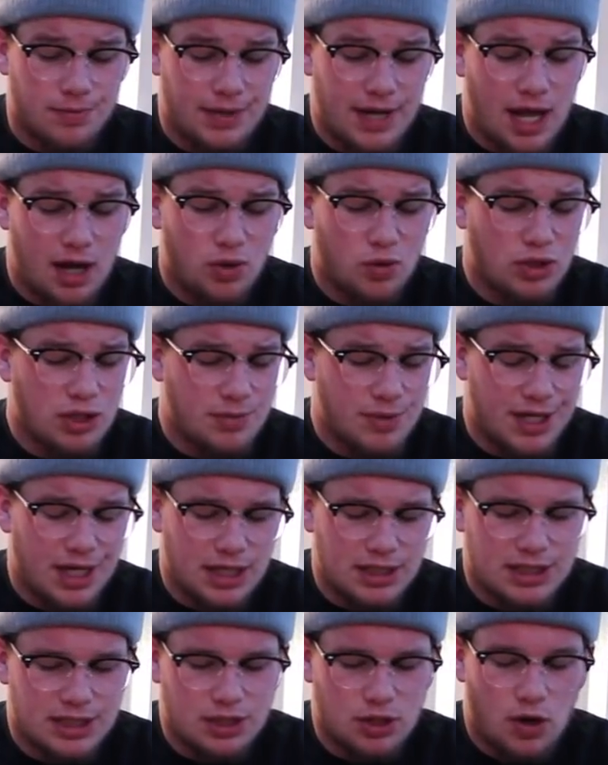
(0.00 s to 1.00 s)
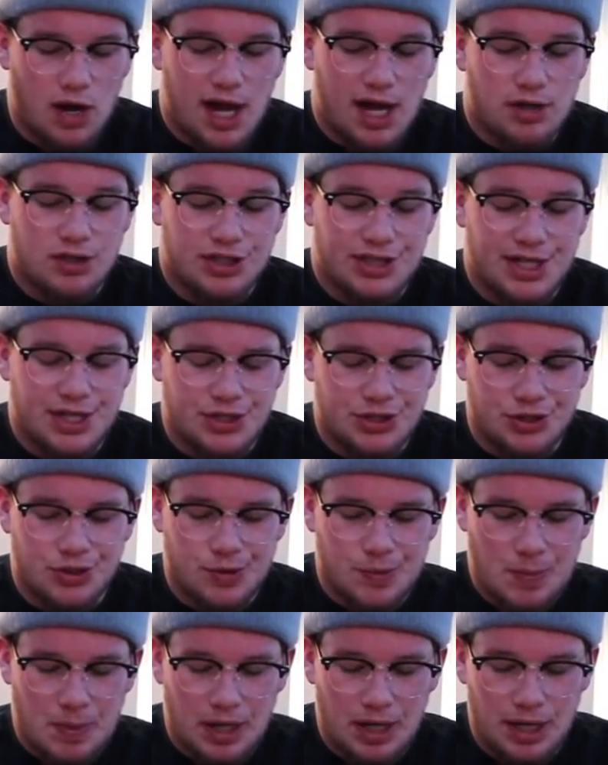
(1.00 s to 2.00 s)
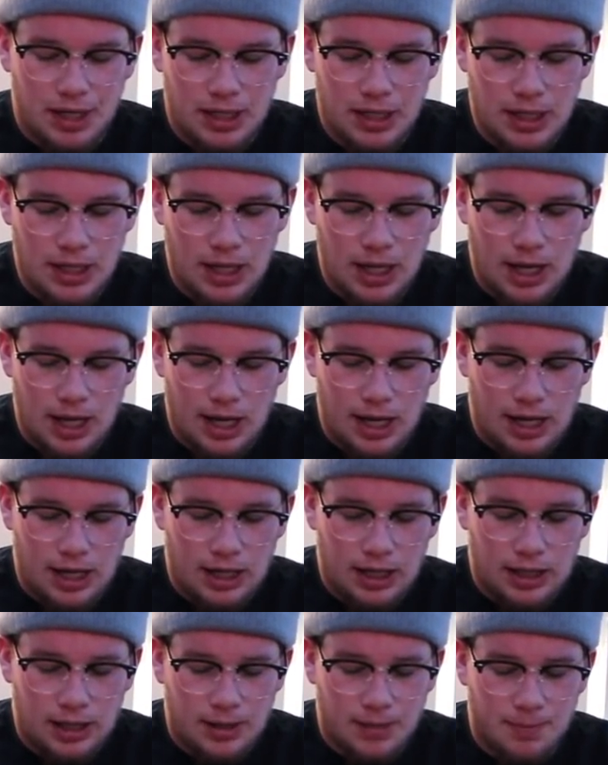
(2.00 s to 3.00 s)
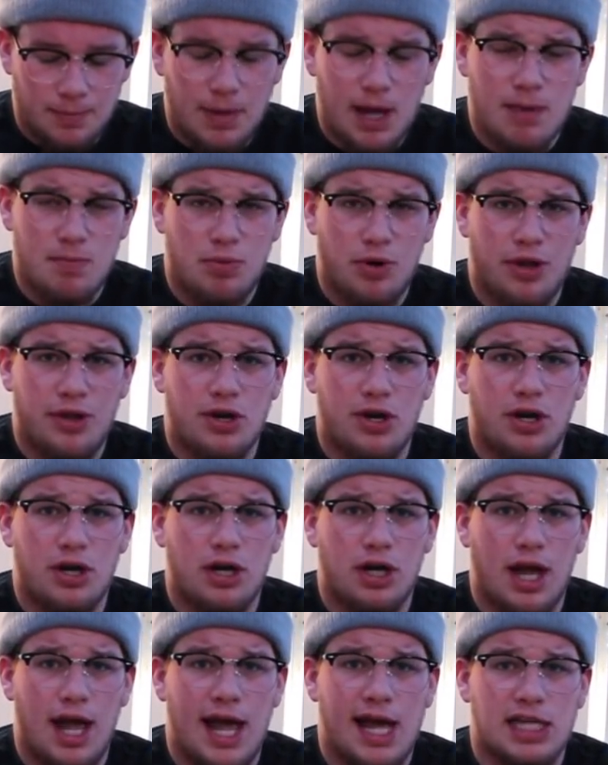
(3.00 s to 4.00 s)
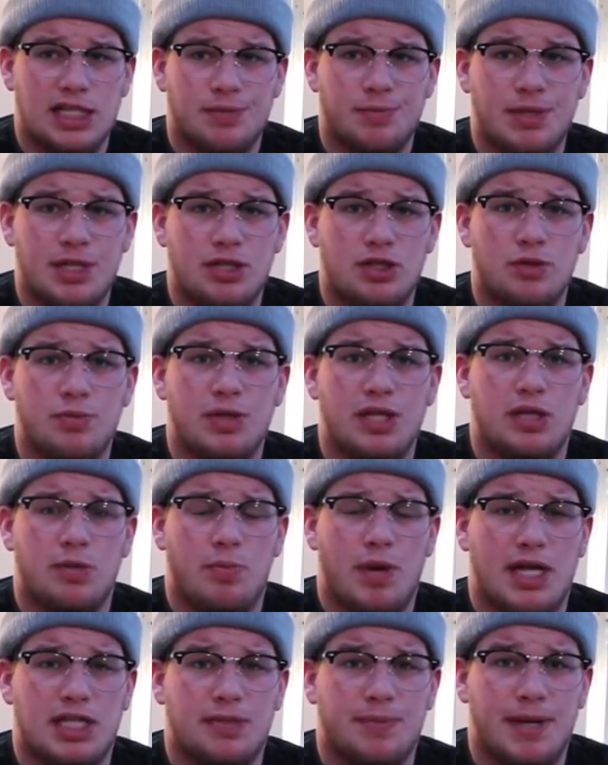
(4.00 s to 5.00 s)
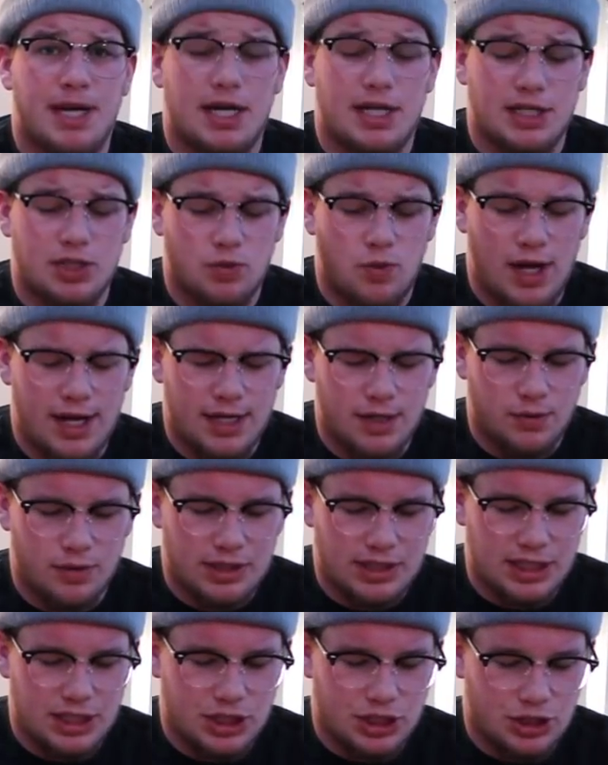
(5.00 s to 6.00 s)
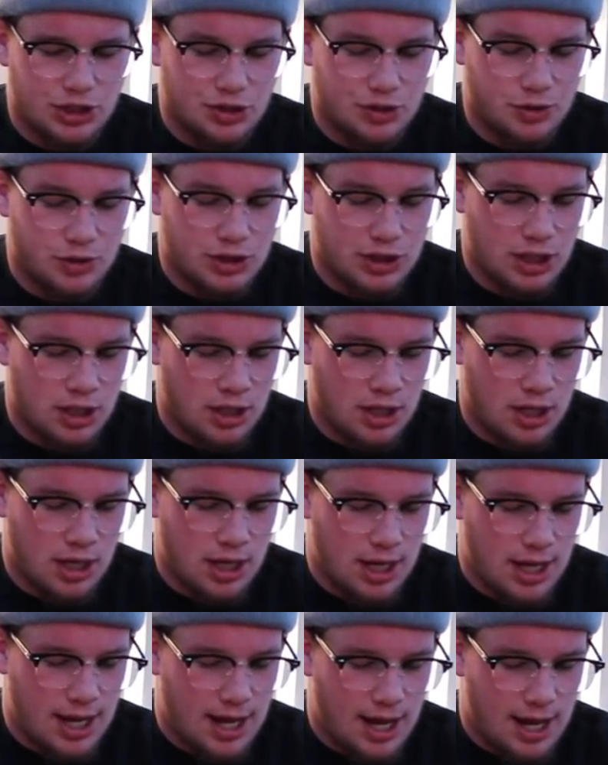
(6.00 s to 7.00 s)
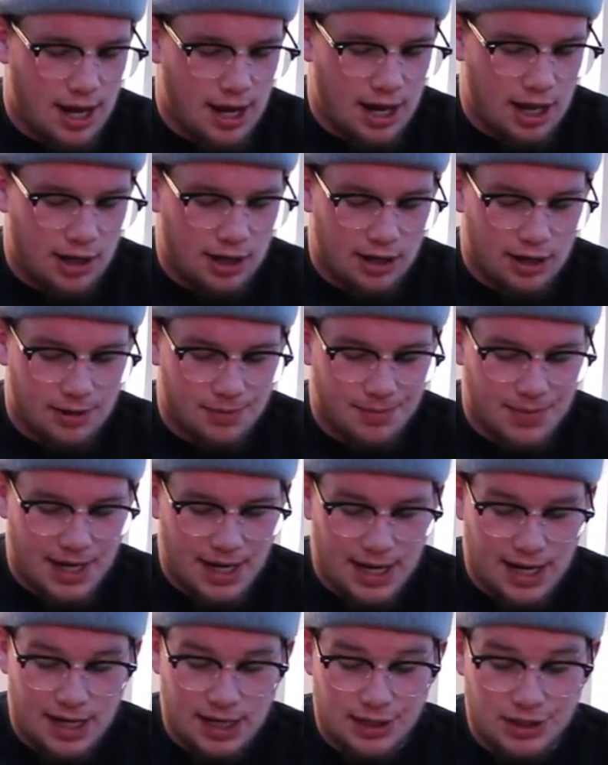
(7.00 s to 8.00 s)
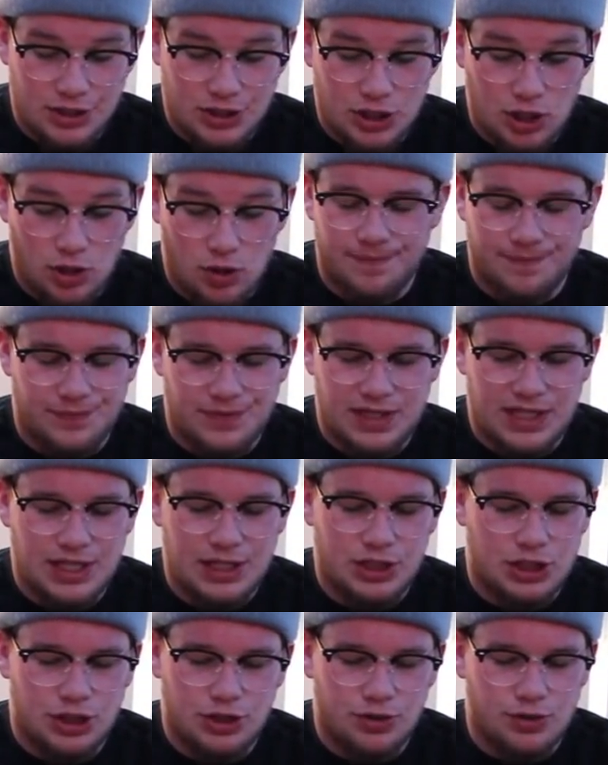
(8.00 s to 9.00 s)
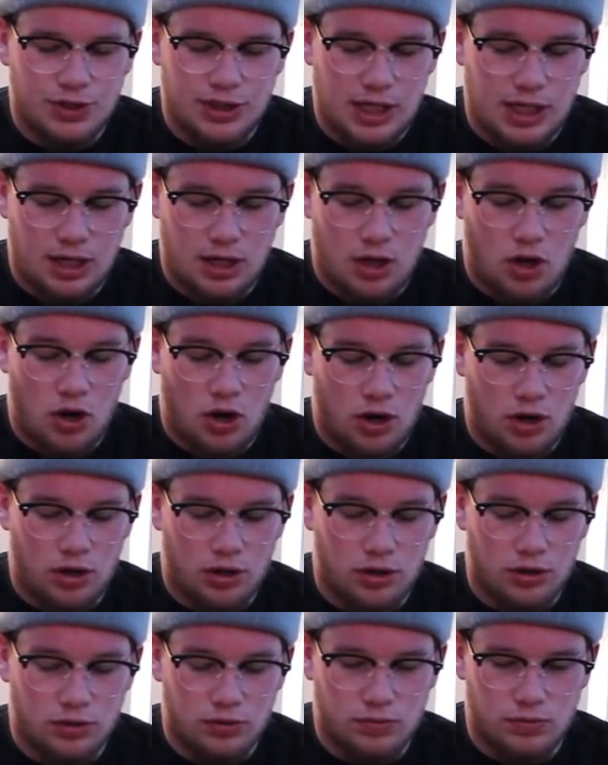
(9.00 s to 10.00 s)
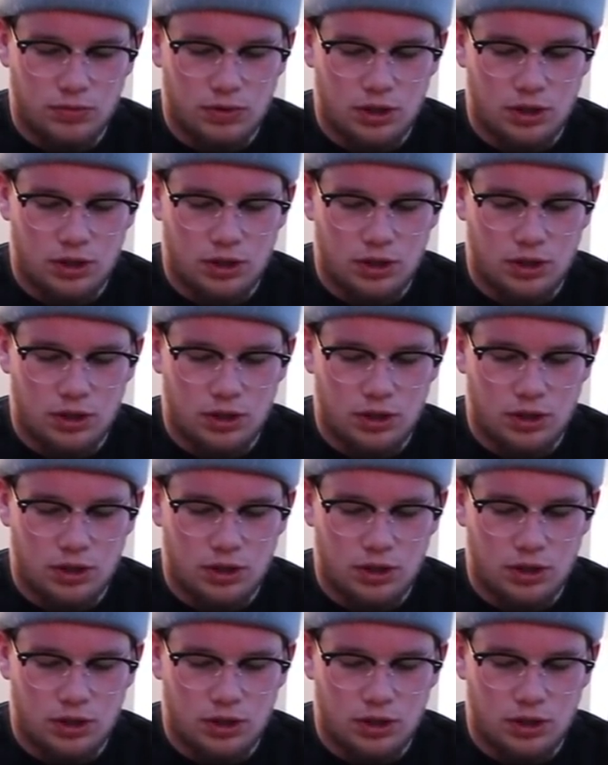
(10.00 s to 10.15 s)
not only because it's an Ohio State shoe, but my brother asked me to be the best man in his wedding with these shoes. And so these shoes are